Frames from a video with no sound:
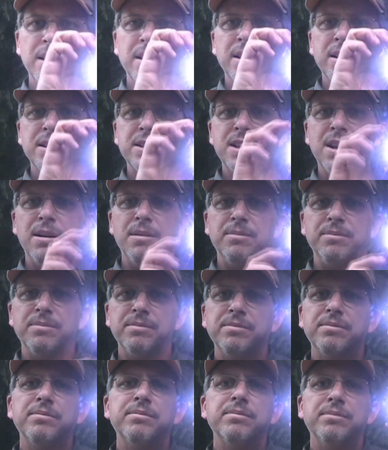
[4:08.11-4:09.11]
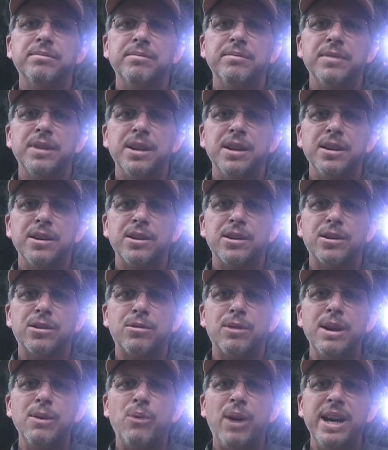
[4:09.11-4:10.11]
So,
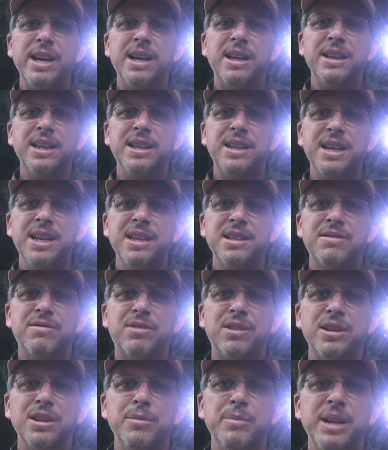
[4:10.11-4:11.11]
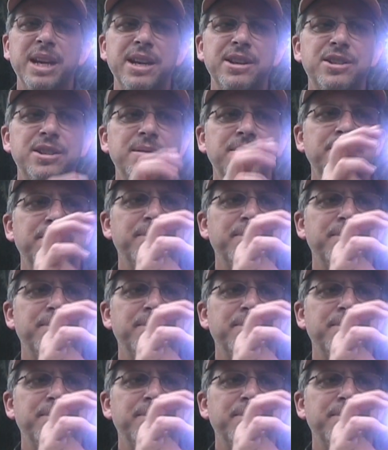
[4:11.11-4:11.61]
3 white LEDs for illumination,